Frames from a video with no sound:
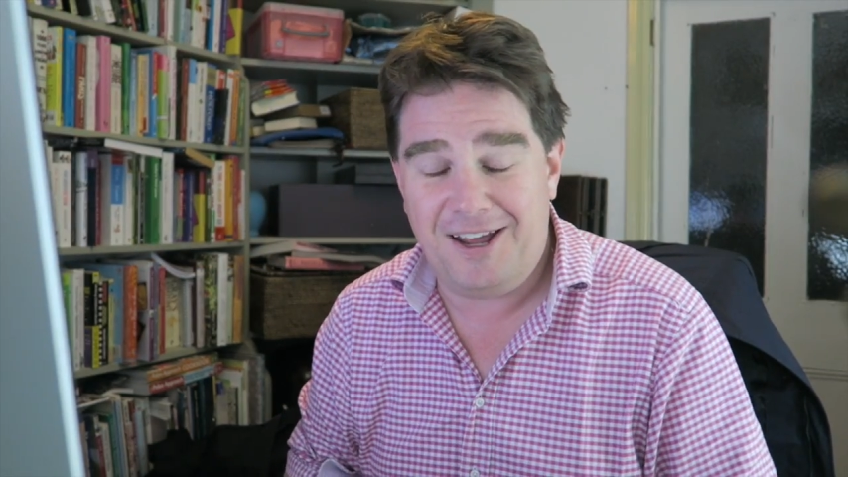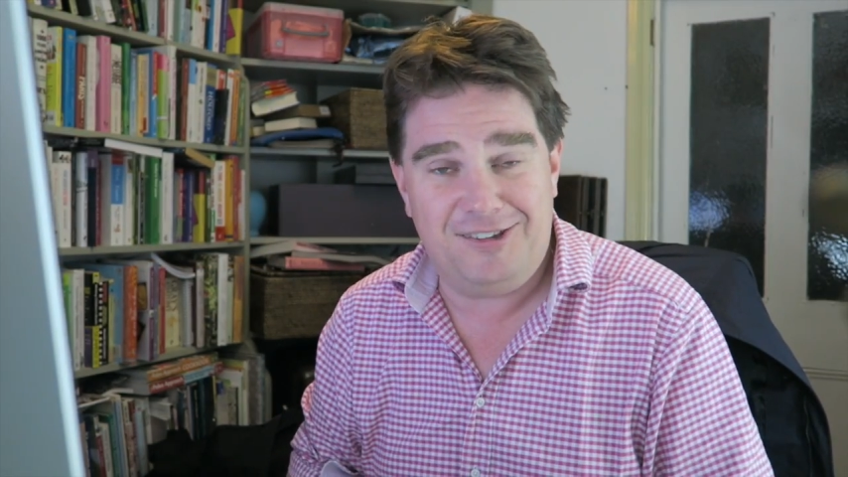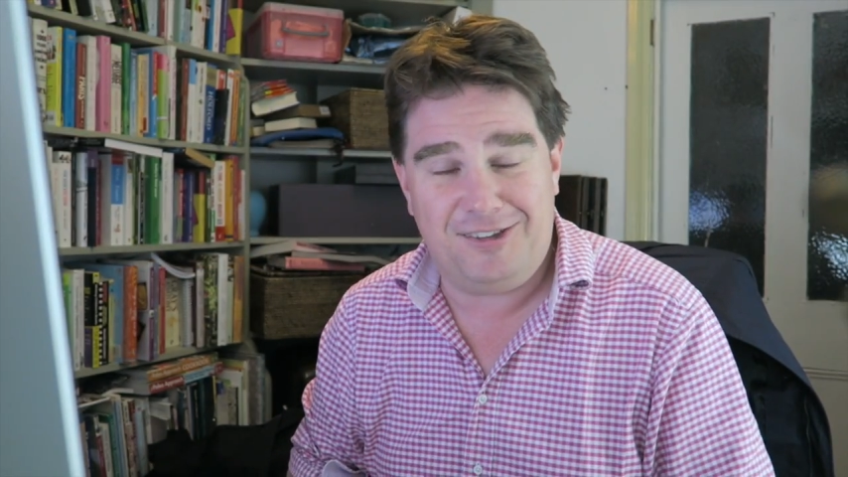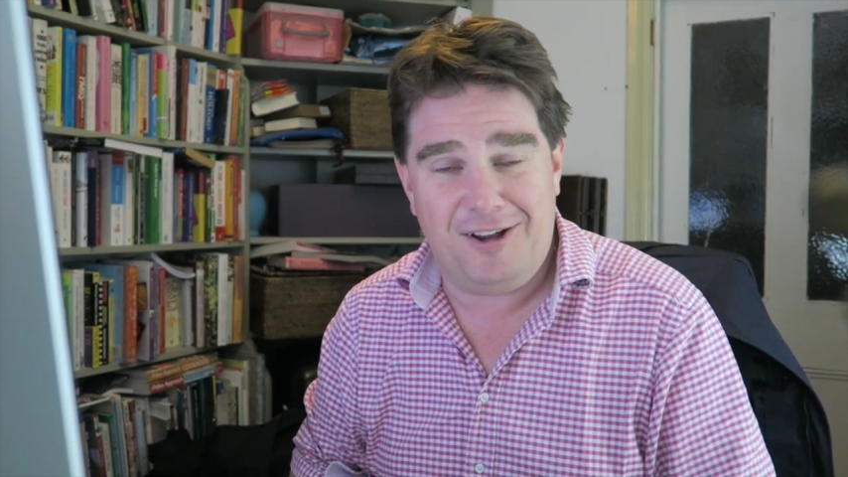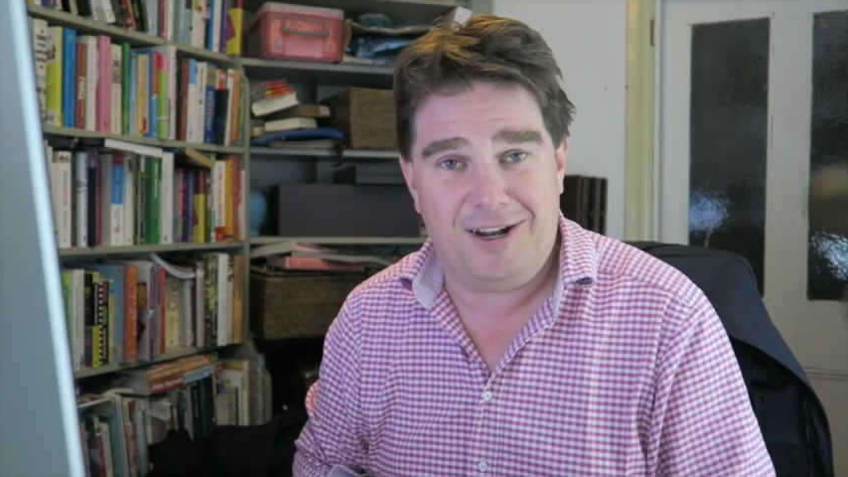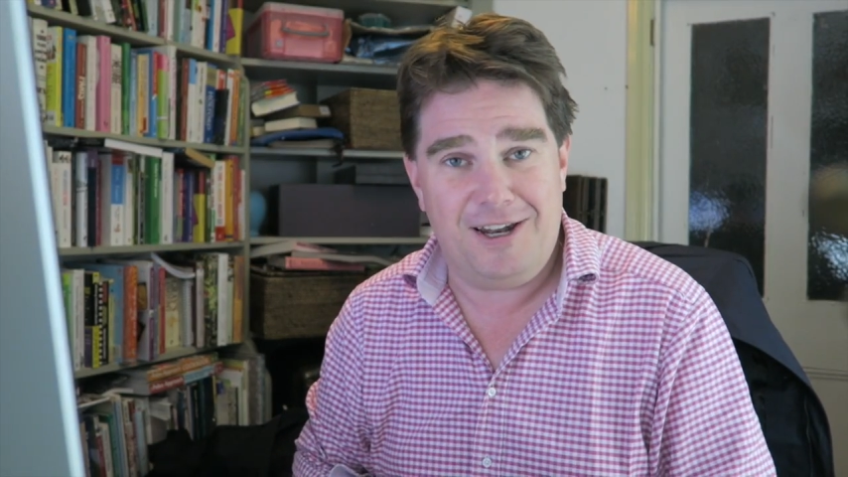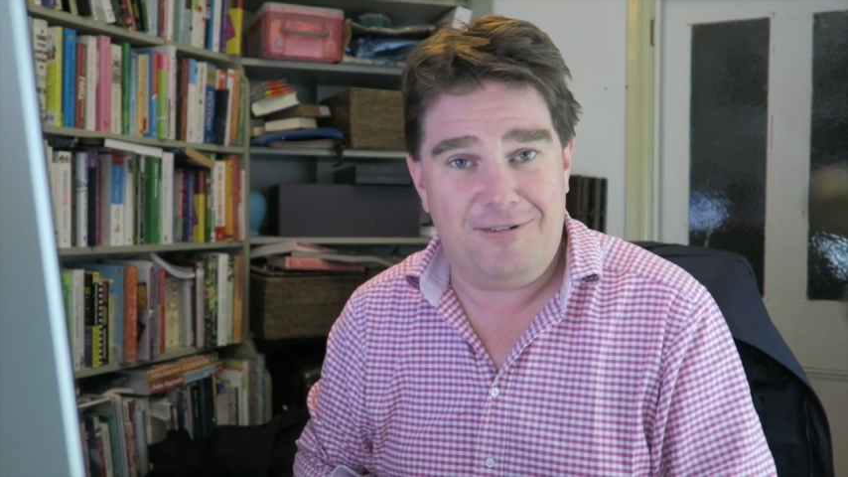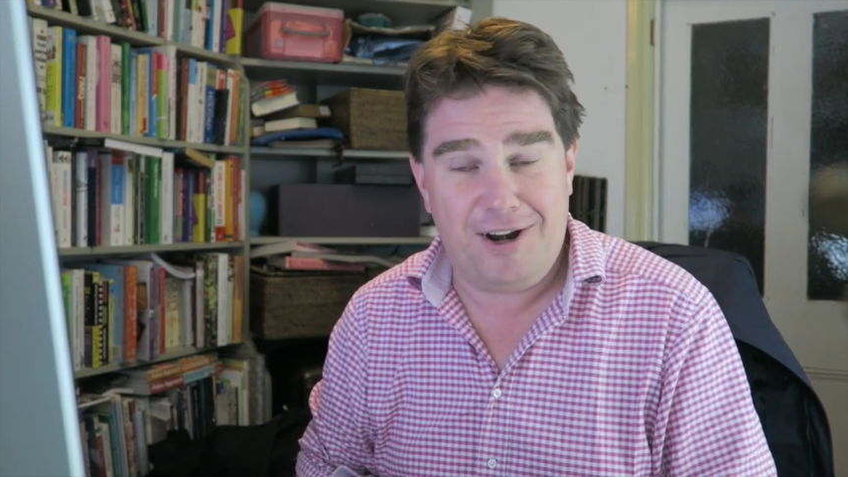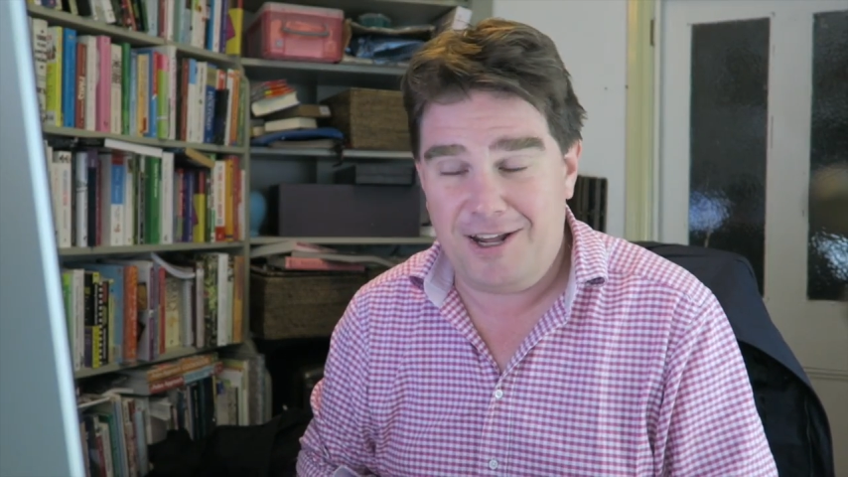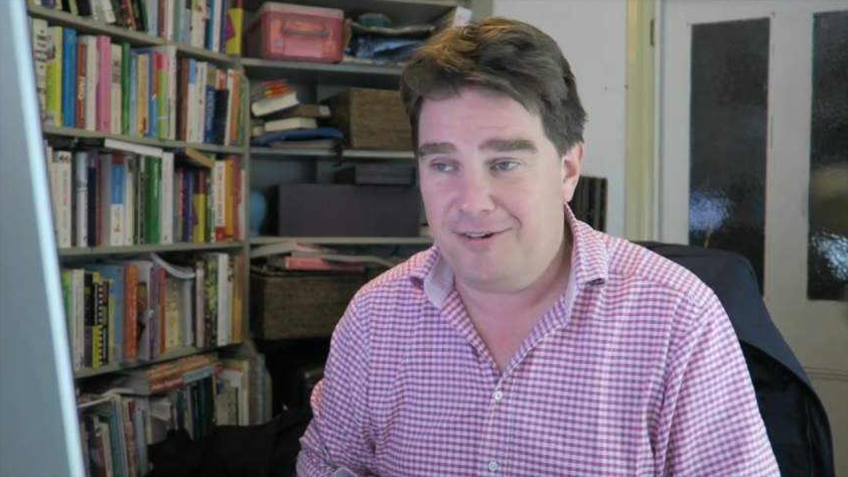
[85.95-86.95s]
circling
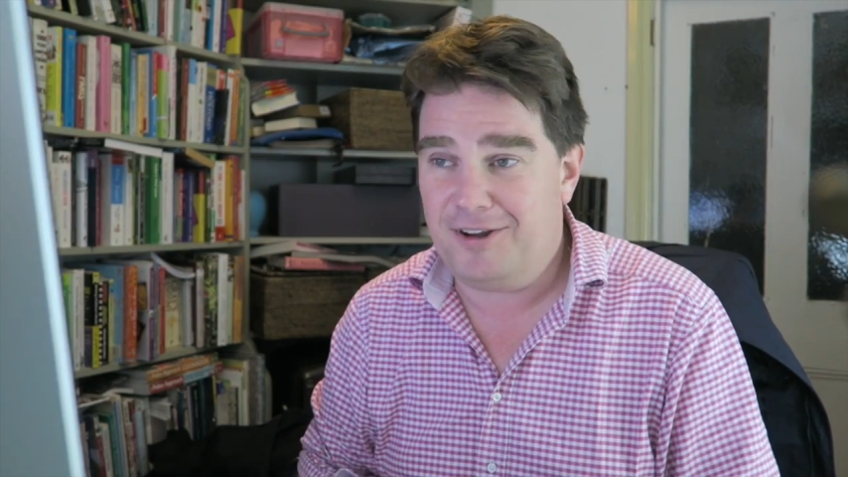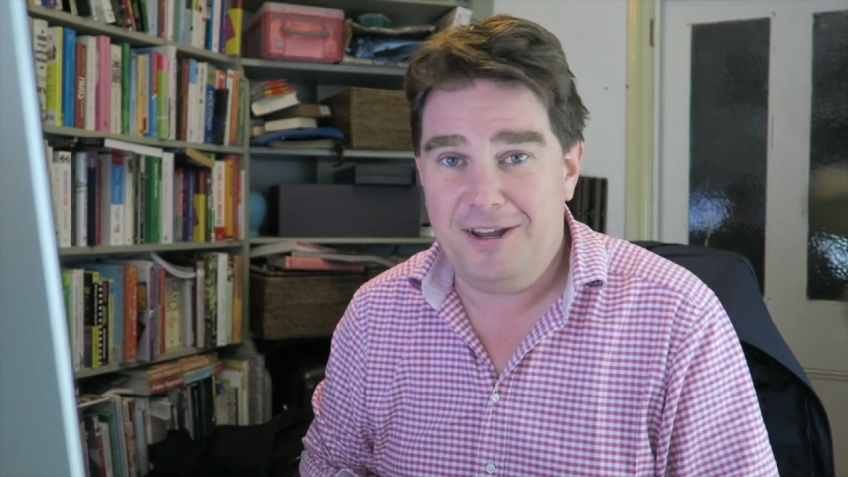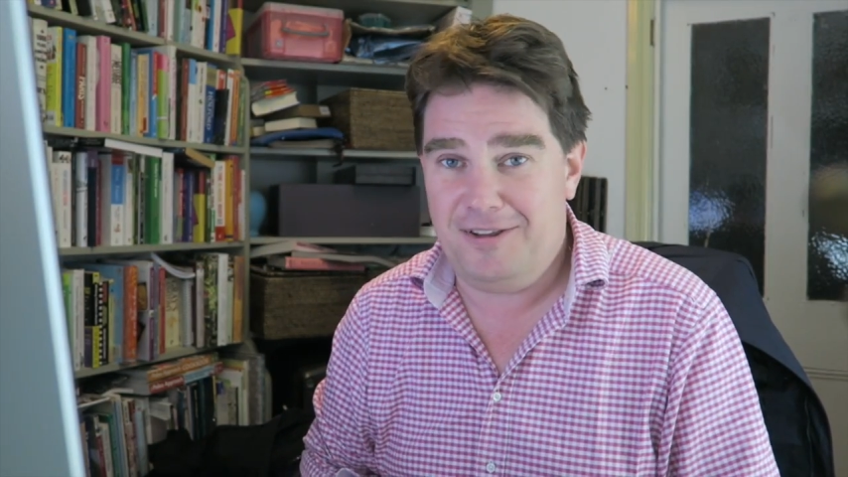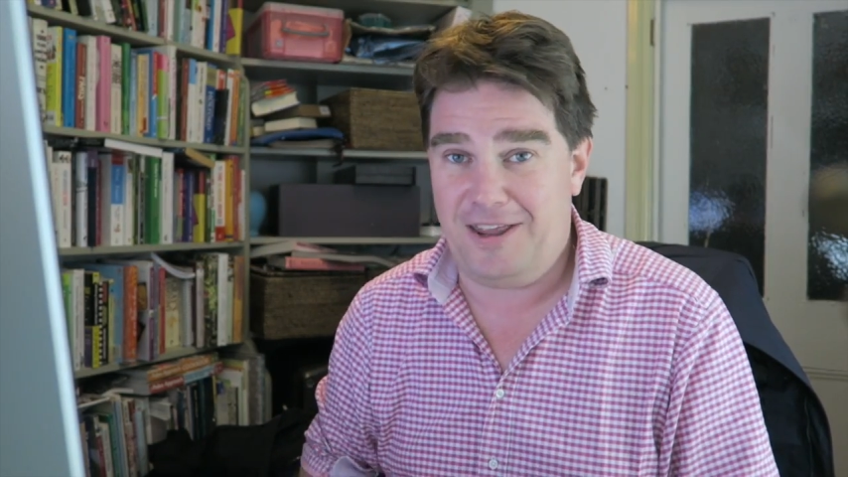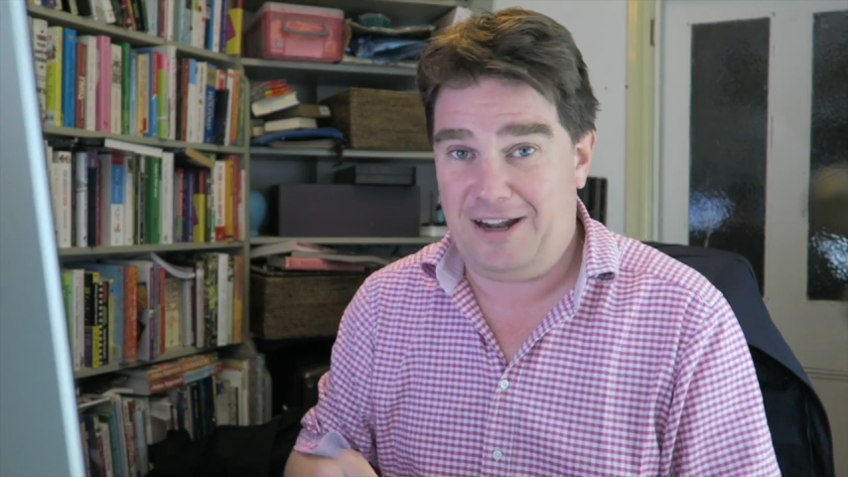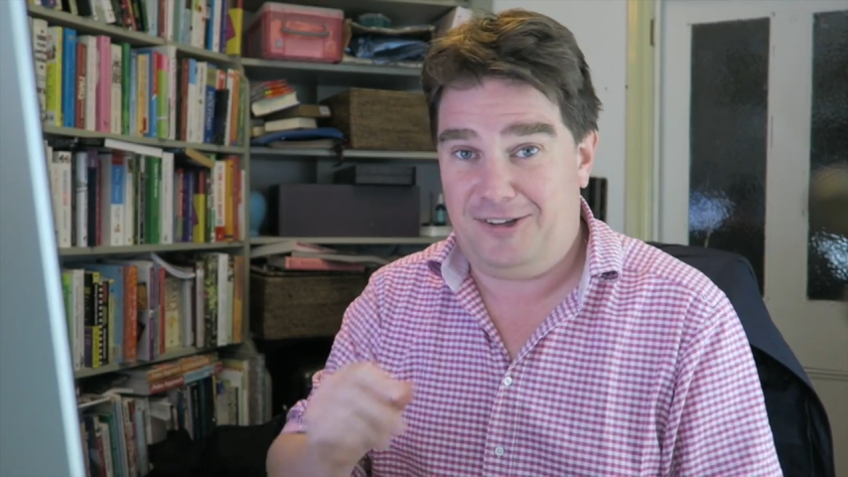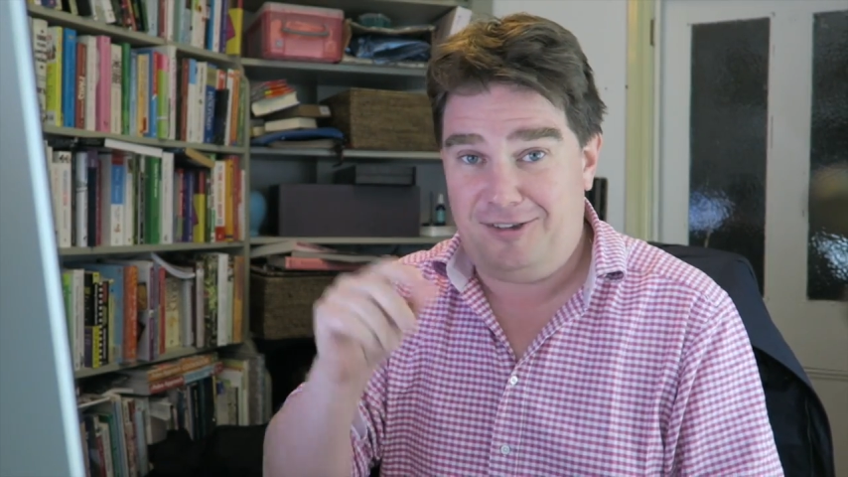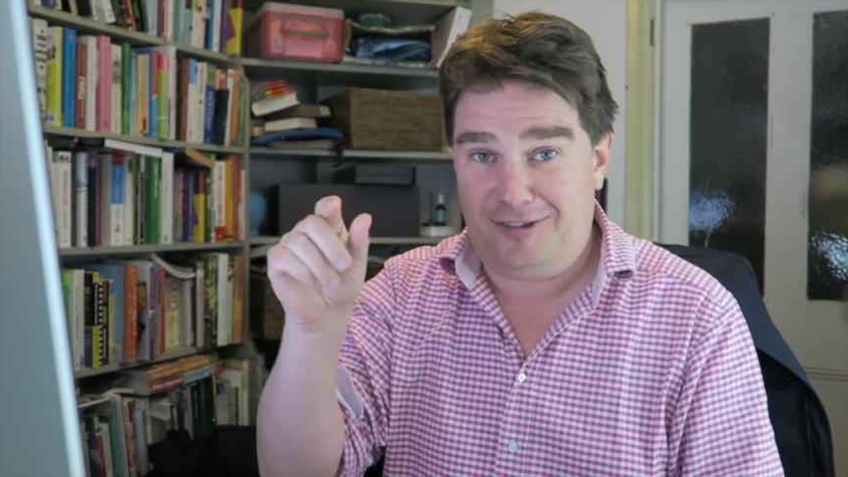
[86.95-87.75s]
around that